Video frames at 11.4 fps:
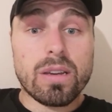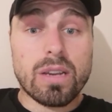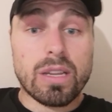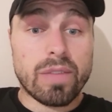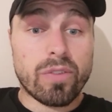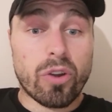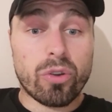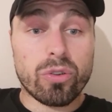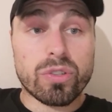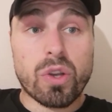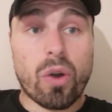And they've got a
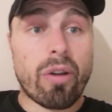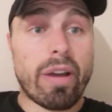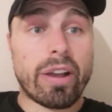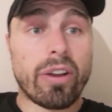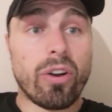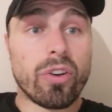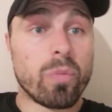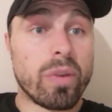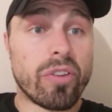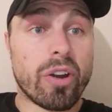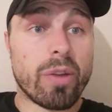good scoring record, and
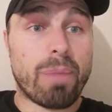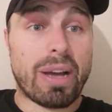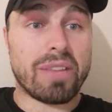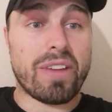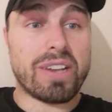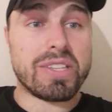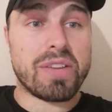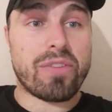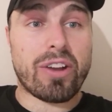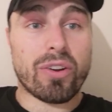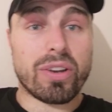we've got a bad defensive
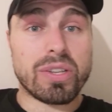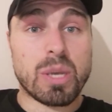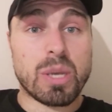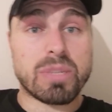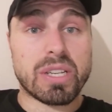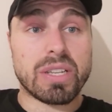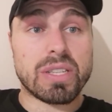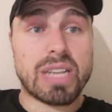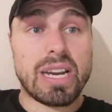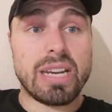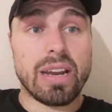record in terms of
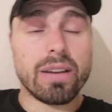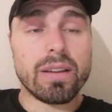conceding.